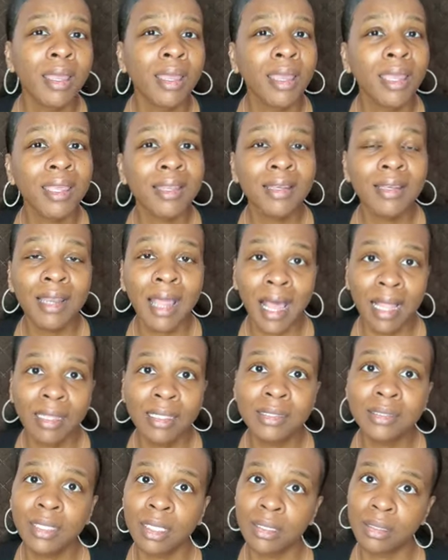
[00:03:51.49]

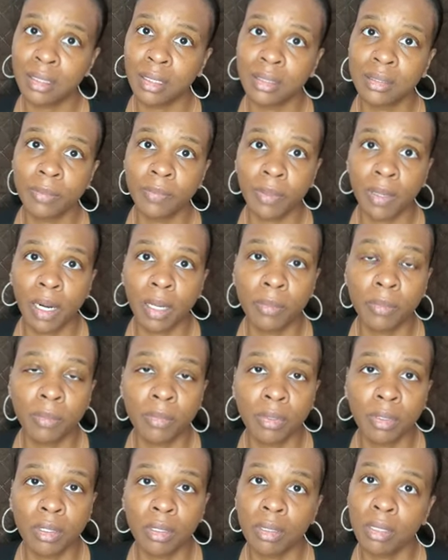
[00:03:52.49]
Acknowledge that there's a problem
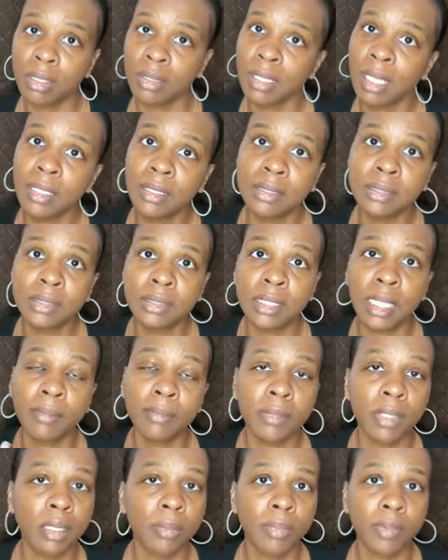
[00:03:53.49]
early. That is step
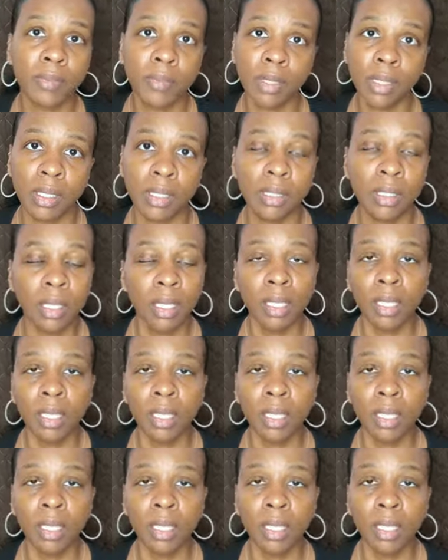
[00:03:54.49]
number one.